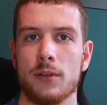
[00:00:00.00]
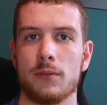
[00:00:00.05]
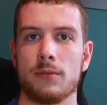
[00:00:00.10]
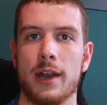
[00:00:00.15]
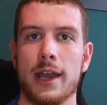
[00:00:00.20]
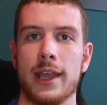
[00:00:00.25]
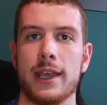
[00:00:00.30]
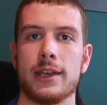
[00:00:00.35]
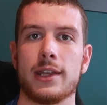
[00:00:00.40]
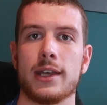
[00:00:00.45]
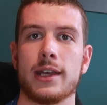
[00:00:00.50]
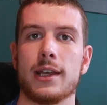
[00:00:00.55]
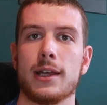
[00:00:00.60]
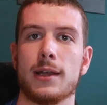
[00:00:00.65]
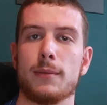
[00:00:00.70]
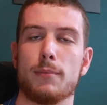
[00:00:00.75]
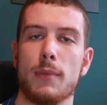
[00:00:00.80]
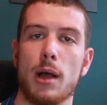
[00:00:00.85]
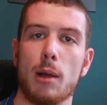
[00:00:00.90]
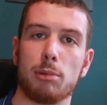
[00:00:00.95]
writing
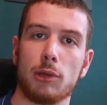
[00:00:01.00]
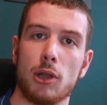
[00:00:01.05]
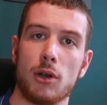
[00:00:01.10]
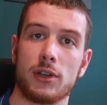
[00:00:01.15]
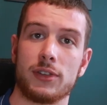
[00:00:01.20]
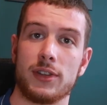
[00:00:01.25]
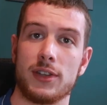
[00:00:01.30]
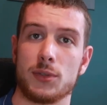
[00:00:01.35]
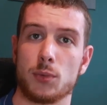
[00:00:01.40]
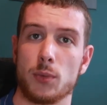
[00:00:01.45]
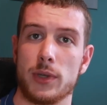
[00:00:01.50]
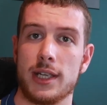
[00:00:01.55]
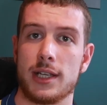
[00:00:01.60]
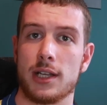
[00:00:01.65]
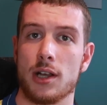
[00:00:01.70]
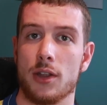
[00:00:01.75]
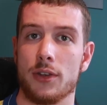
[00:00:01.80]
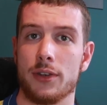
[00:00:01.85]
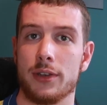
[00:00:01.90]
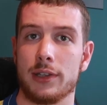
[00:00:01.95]
a blog this
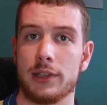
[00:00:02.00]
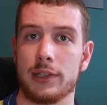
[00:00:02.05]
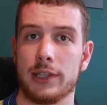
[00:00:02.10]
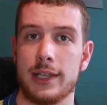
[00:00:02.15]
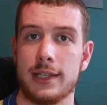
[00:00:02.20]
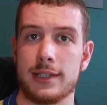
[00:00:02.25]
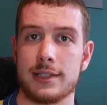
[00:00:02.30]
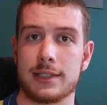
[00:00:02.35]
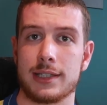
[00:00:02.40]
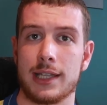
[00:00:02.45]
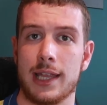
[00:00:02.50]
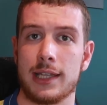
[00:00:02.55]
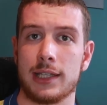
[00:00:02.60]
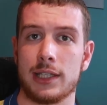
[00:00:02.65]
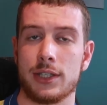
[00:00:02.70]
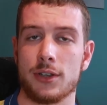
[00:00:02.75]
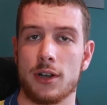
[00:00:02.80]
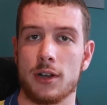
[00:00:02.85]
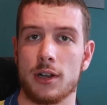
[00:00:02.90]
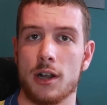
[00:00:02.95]
week on
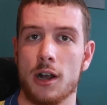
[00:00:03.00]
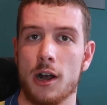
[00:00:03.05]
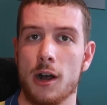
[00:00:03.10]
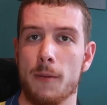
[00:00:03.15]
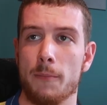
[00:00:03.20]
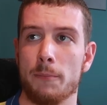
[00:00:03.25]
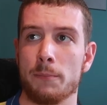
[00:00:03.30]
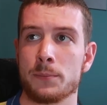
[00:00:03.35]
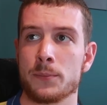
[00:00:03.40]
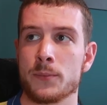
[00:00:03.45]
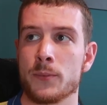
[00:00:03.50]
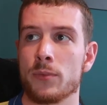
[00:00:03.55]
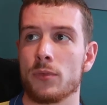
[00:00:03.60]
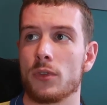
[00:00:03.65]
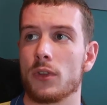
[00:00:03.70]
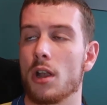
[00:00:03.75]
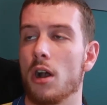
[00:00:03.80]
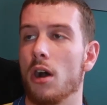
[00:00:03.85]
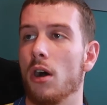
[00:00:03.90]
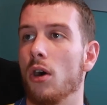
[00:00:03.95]
leedslately.com,
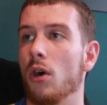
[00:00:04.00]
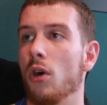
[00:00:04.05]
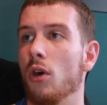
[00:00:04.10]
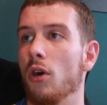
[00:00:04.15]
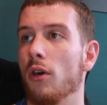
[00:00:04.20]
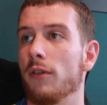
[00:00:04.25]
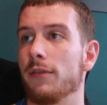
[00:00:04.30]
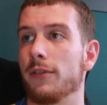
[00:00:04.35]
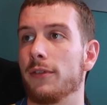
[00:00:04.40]
or